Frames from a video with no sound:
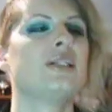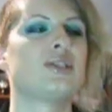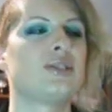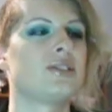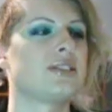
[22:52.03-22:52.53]

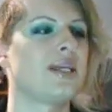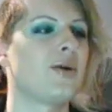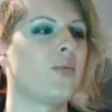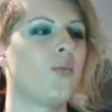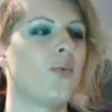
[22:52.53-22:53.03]
So it's just
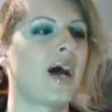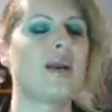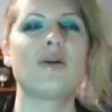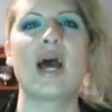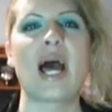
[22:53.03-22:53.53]
like, I
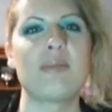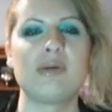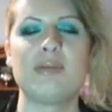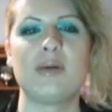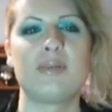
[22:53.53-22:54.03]
don't know how
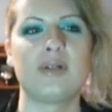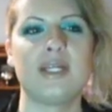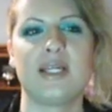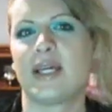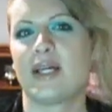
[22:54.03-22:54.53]
many people
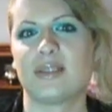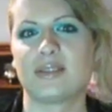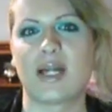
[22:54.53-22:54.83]
he killed.